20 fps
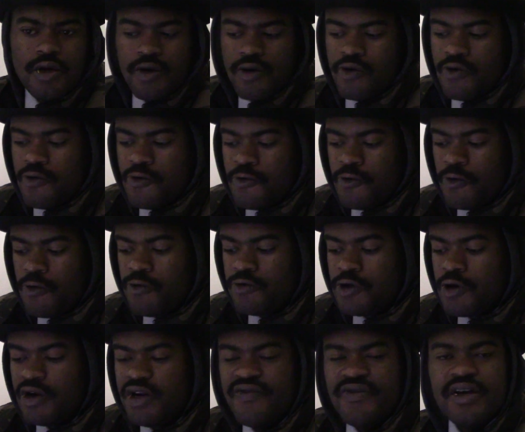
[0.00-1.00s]
who
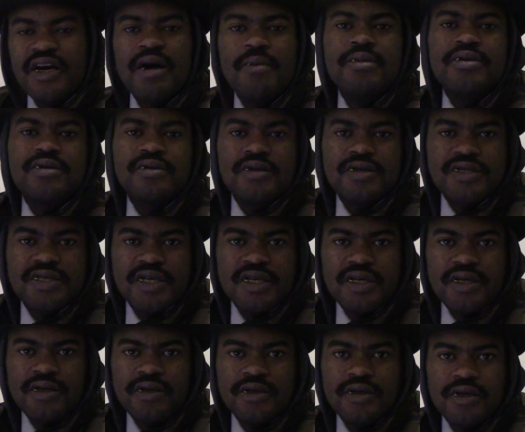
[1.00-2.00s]
don't even come into the
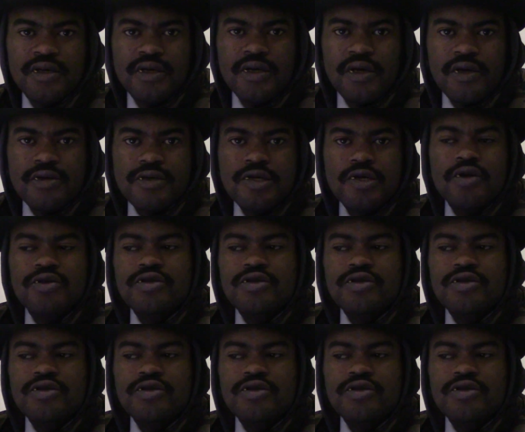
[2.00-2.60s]
city. You